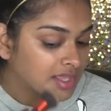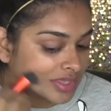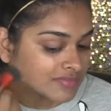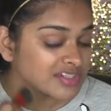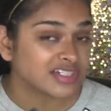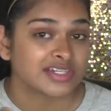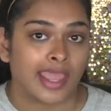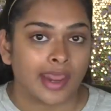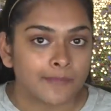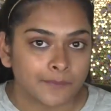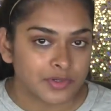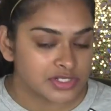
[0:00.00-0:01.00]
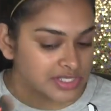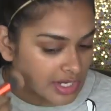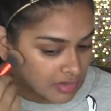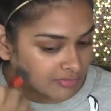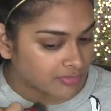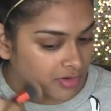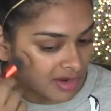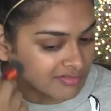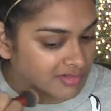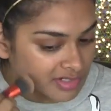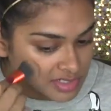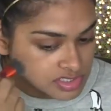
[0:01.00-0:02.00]
even 10% of
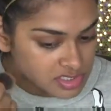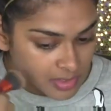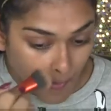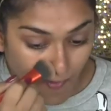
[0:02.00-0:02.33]
coverage.